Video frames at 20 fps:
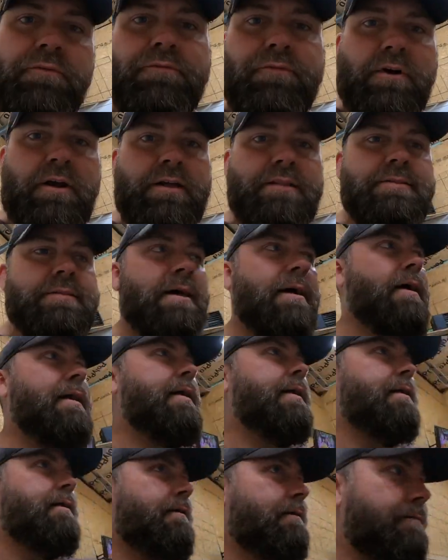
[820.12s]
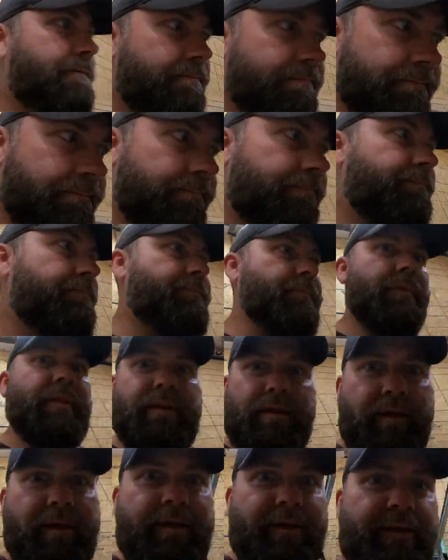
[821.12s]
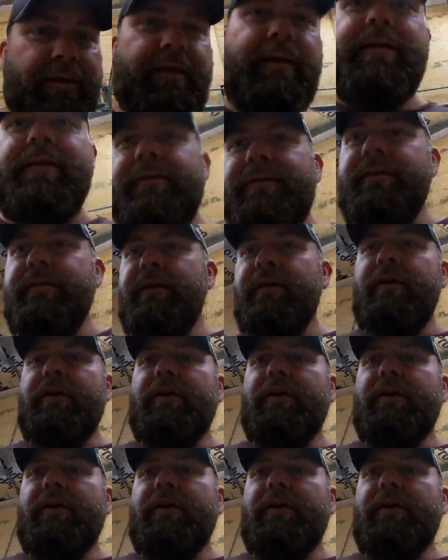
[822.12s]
the front tight, again,